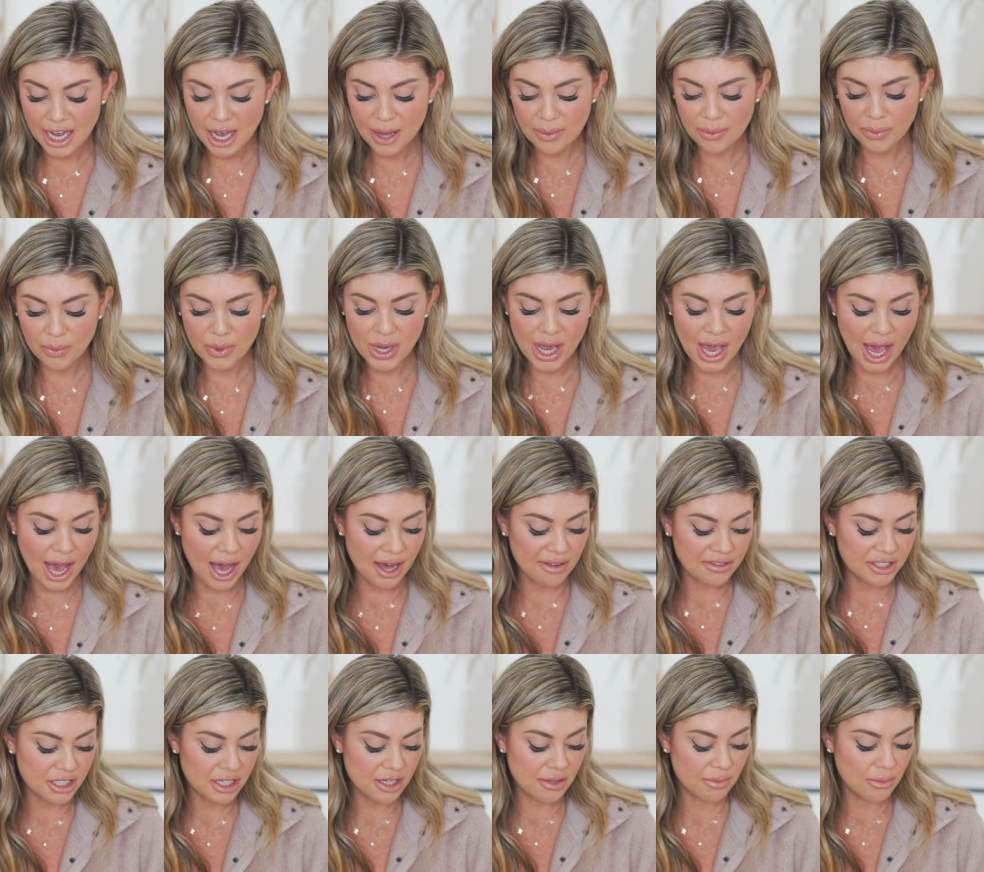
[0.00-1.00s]
up, we
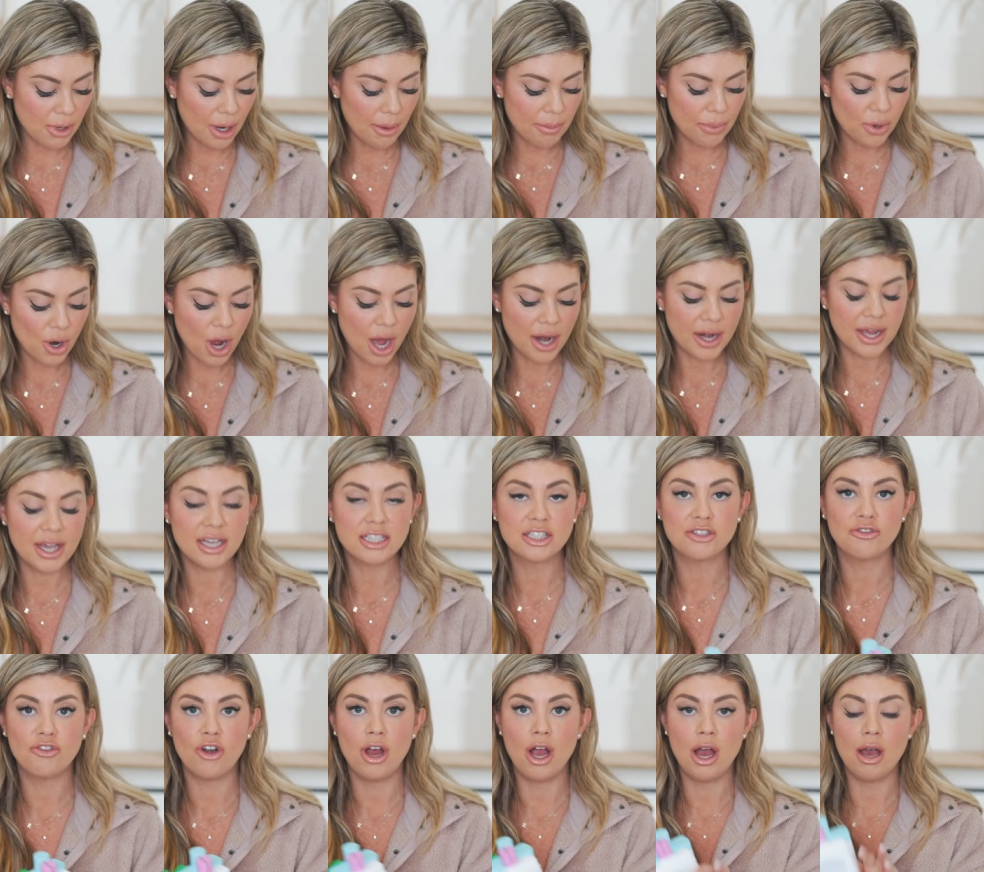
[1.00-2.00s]
have some
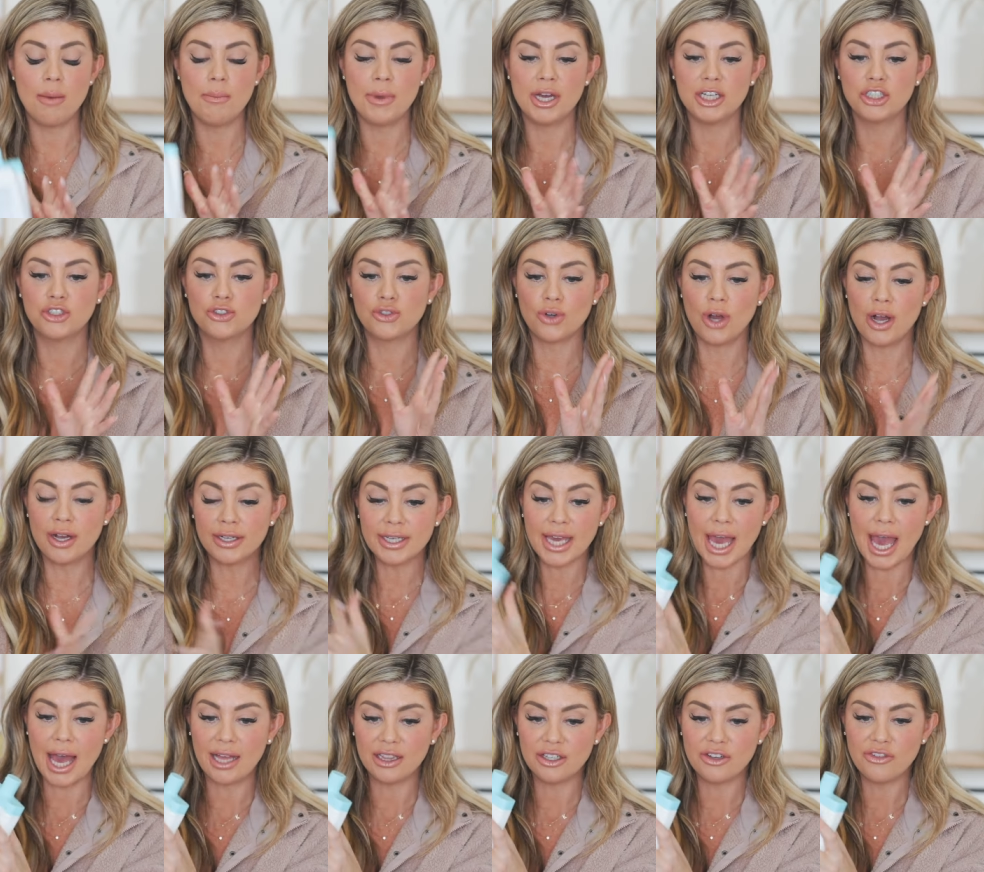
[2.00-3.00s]
products from Drunk
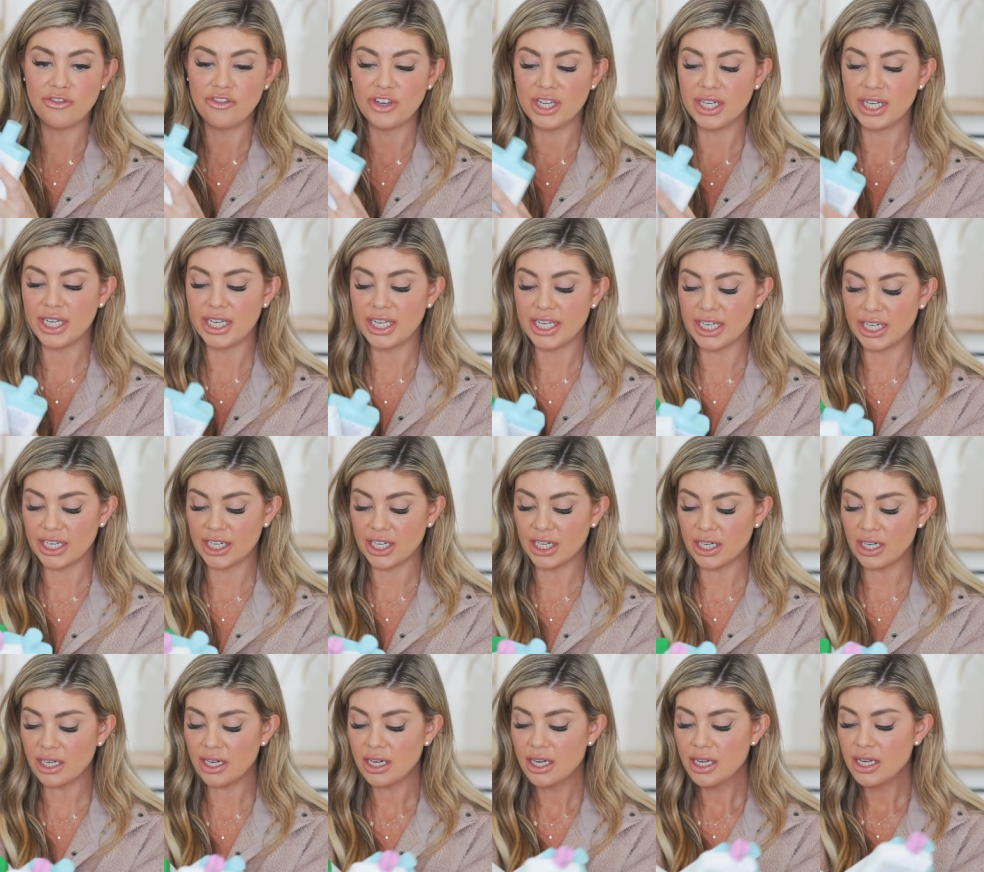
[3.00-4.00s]
Elephant
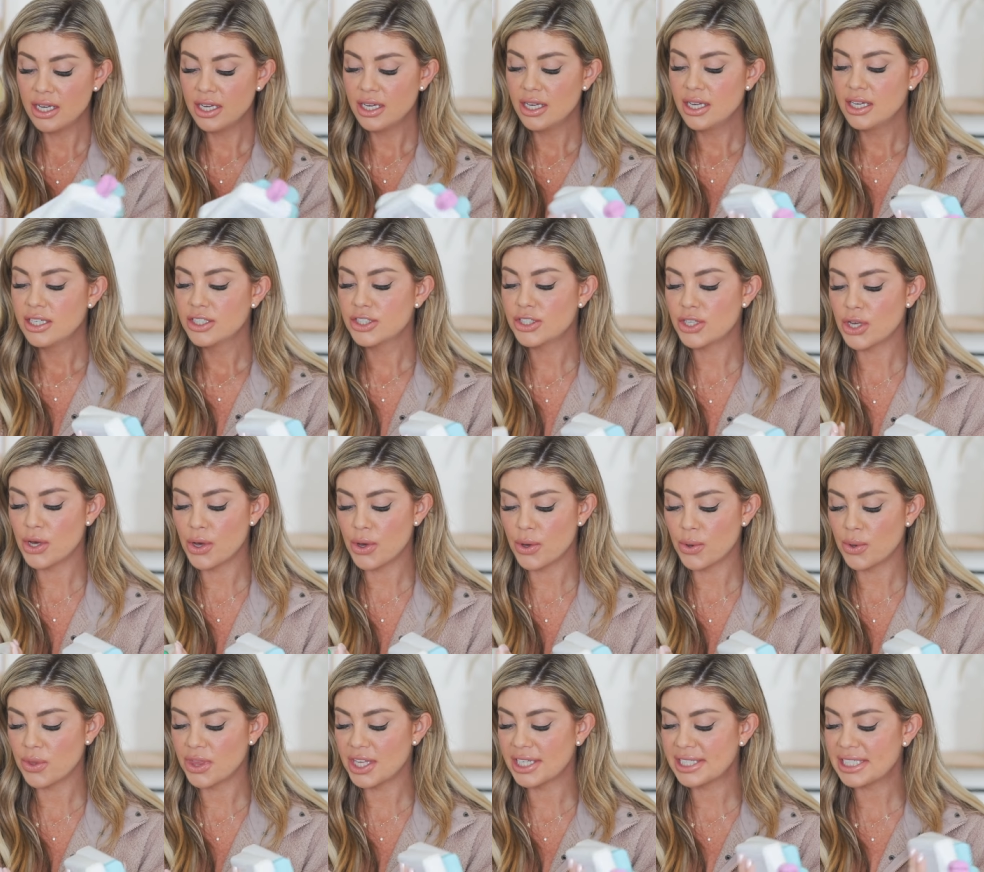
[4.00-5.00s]
here.
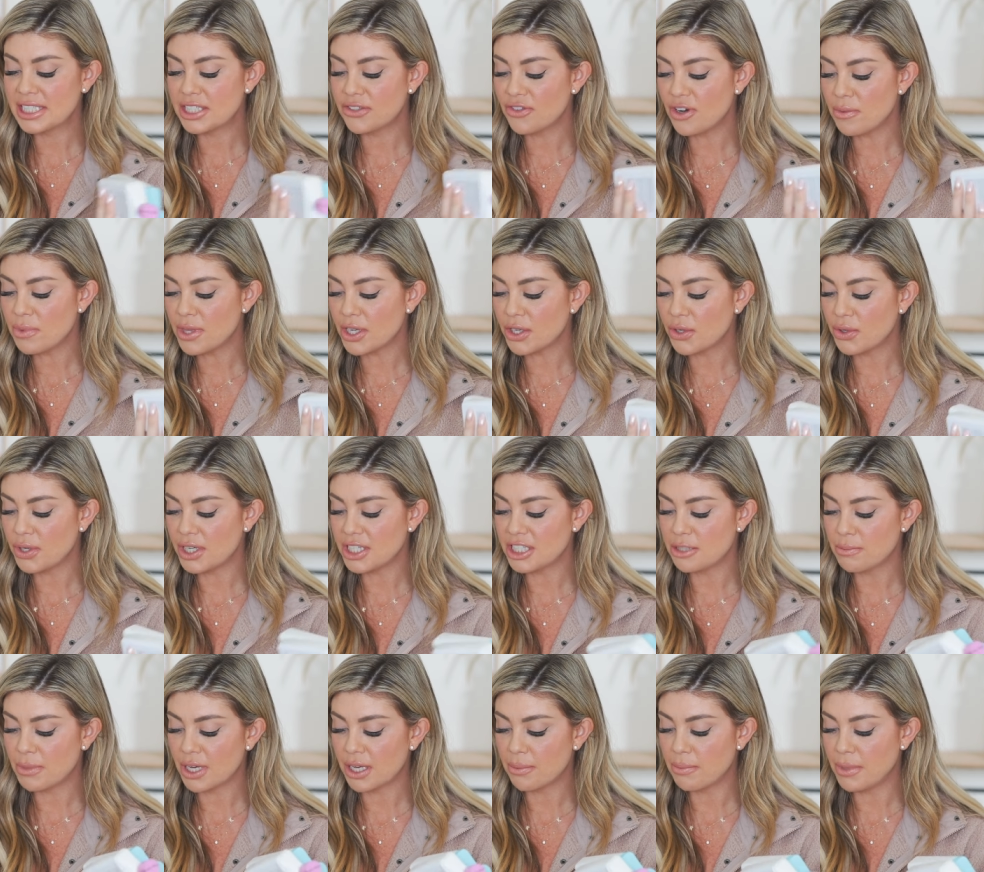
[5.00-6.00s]
So this is from the Chris
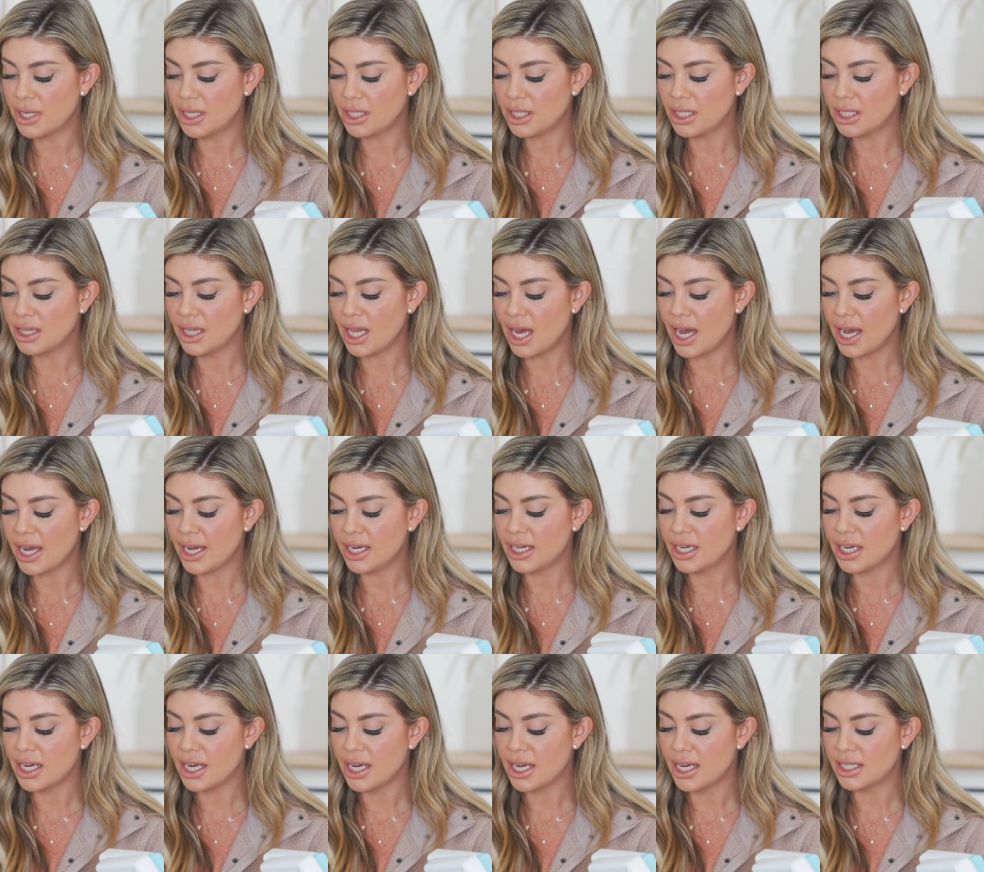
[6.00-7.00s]
McMillan
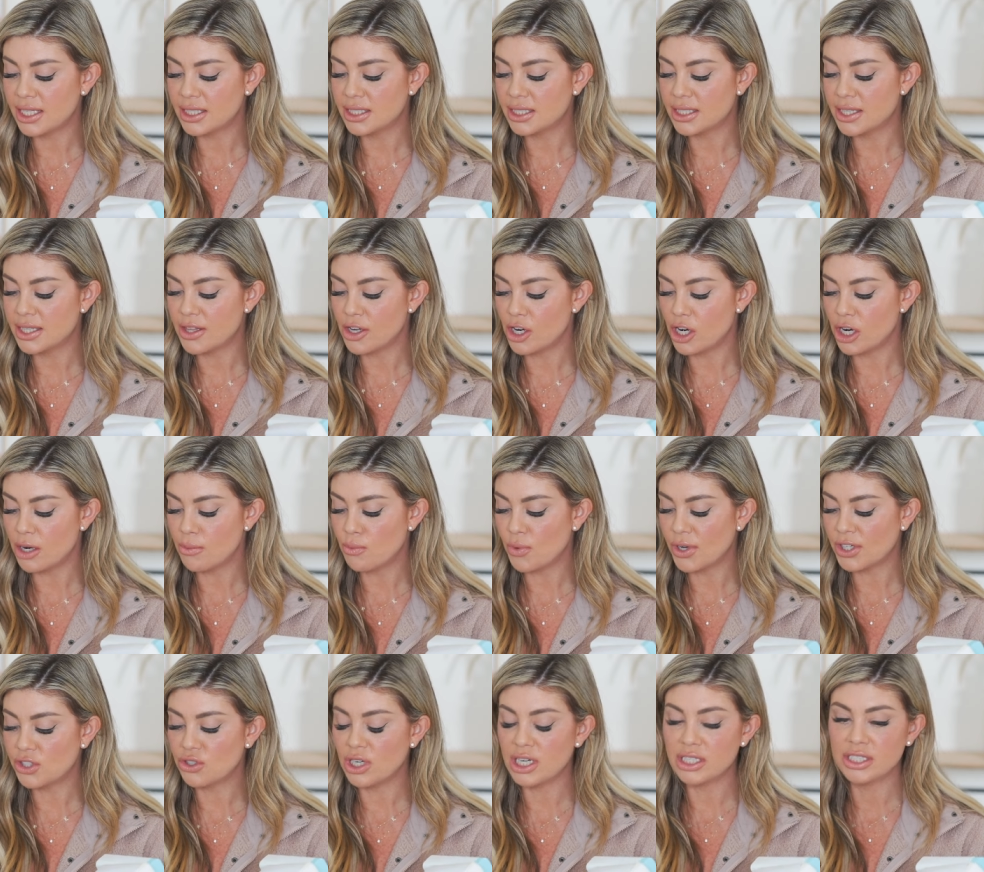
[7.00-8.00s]
line. It's their
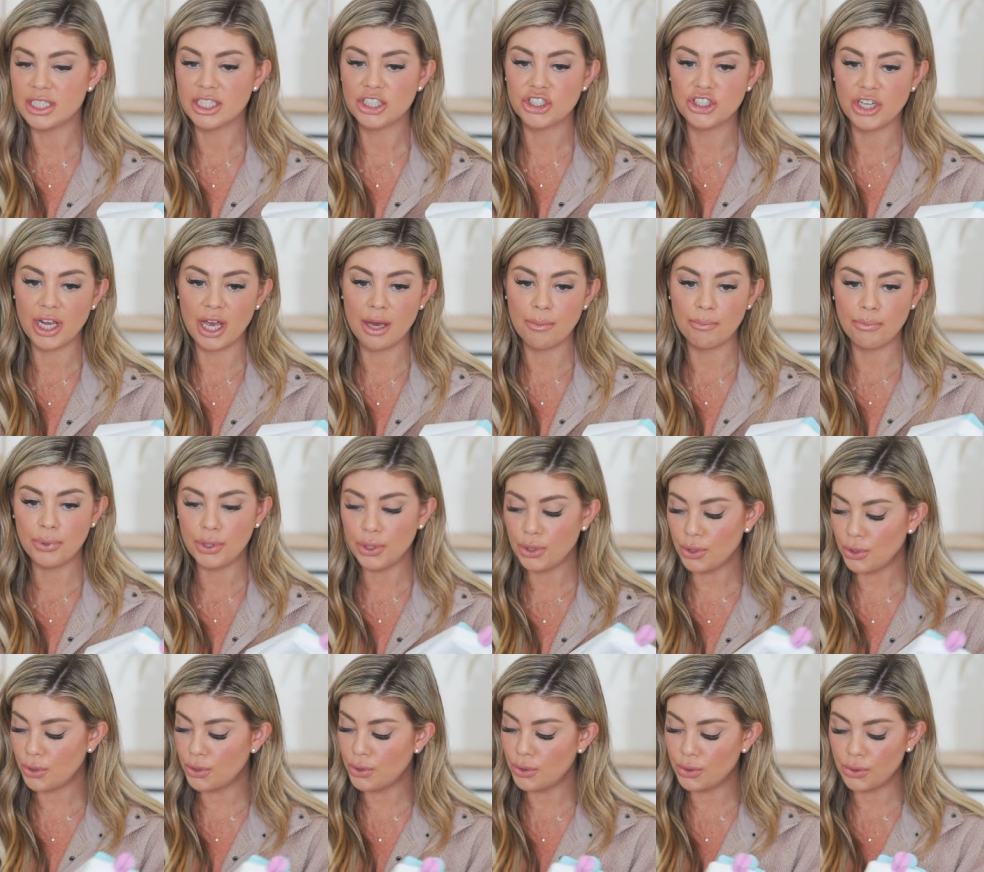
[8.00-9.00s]
moisturizing
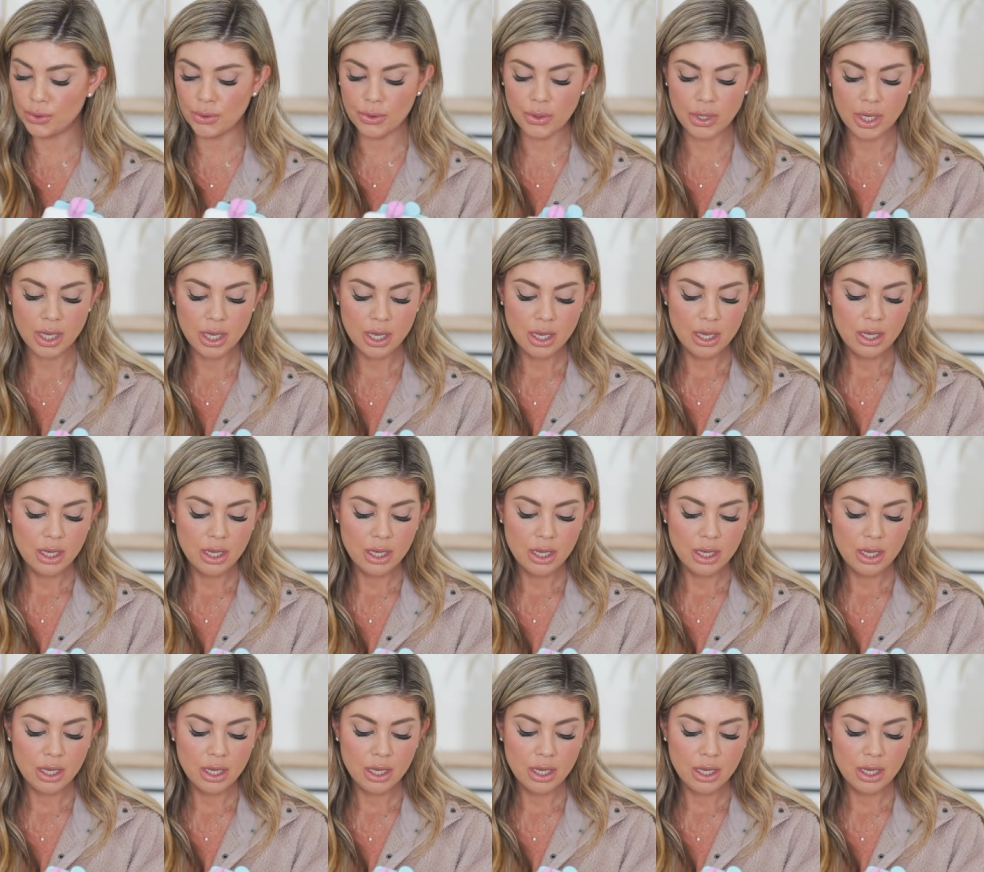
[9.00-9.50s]
shampoo,